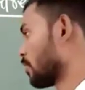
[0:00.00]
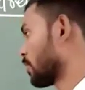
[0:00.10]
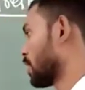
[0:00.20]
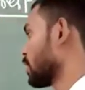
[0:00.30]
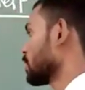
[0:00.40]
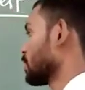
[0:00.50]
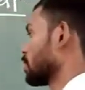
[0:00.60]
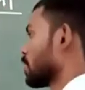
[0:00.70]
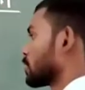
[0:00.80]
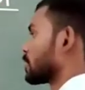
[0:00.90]
Okay,
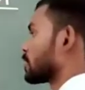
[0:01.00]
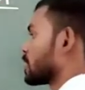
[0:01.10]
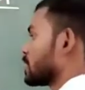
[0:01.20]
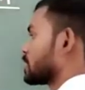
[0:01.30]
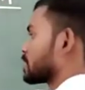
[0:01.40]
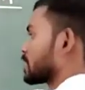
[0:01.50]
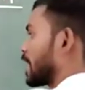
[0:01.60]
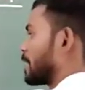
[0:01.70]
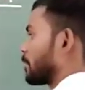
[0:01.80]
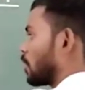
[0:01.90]
so these
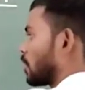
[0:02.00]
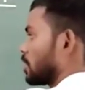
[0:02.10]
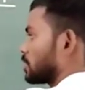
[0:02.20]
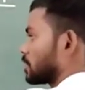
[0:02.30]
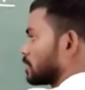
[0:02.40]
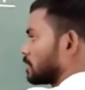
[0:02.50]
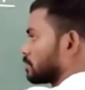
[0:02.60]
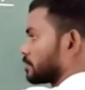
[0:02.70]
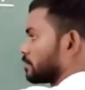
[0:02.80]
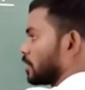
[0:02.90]
type, all
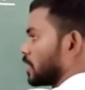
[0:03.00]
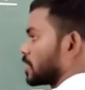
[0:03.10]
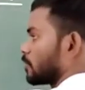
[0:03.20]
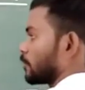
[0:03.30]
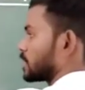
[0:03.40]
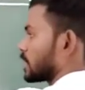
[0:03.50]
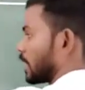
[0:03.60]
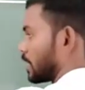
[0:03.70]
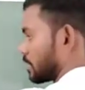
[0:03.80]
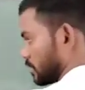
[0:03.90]
the money which
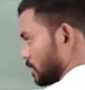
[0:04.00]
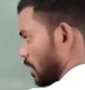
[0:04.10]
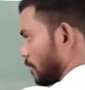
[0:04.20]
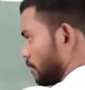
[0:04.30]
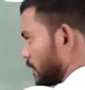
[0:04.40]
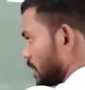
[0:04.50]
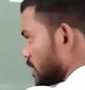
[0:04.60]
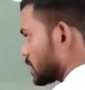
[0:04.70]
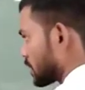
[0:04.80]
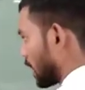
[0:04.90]
are of
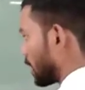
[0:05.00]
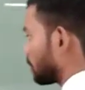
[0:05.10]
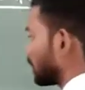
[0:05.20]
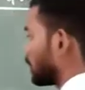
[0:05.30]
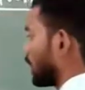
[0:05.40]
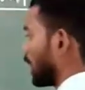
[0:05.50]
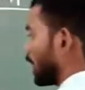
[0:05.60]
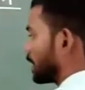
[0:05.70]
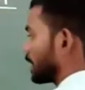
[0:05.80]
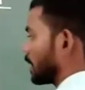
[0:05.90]
these type
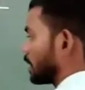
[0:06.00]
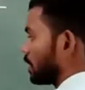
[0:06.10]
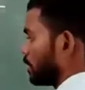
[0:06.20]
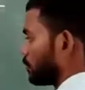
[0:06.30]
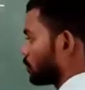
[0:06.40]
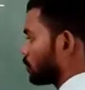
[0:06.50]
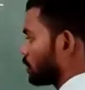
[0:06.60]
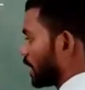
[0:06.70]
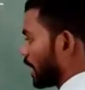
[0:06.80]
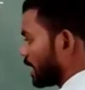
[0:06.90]
are
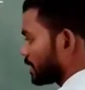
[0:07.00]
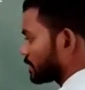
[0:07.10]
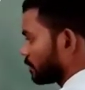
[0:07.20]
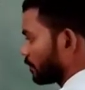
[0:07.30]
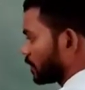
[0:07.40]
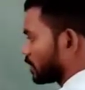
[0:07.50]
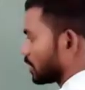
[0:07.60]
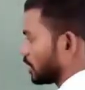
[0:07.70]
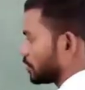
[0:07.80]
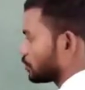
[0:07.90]
known as
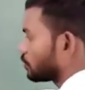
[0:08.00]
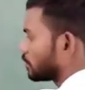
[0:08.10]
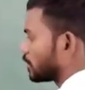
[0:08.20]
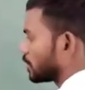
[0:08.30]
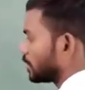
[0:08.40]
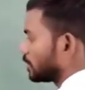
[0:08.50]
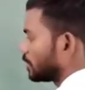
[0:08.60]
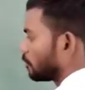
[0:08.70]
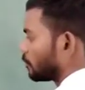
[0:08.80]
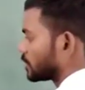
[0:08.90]
with a new
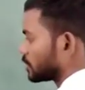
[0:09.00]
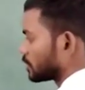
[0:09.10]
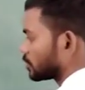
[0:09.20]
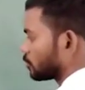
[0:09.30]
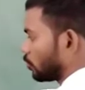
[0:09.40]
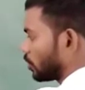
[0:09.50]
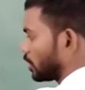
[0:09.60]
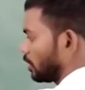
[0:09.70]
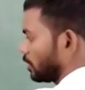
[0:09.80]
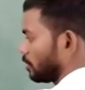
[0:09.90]
word which is
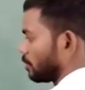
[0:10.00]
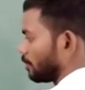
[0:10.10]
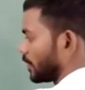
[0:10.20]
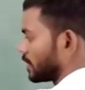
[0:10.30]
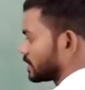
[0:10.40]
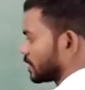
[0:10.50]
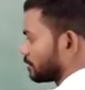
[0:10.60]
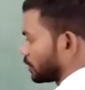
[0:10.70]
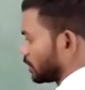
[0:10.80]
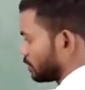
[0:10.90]
called
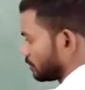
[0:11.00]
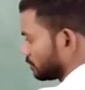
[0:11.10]
principal.